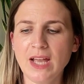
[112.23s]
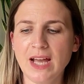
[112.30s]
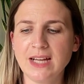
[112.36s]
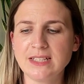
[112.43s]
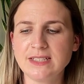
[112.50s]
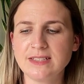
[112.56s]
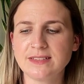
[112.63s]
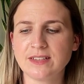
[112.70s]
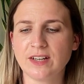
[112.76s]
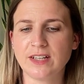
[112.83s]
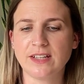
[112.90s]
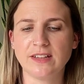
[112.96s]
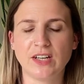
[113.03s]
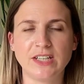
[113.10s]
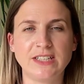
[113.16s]
and
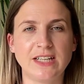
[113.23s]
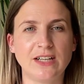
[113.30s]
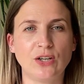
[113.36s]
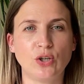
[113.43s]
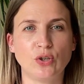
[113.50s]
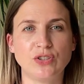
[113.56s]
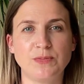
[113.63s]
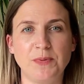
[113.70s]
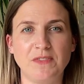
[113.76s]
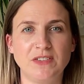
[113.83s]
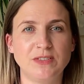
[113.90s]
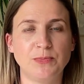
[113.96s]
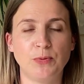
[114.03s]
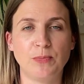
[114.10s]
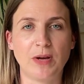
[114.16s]
deciding that I got to be
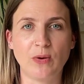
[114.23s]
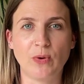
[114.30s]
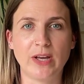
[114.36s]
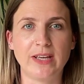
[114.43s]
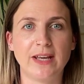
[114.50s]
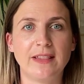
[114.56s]
visible my way.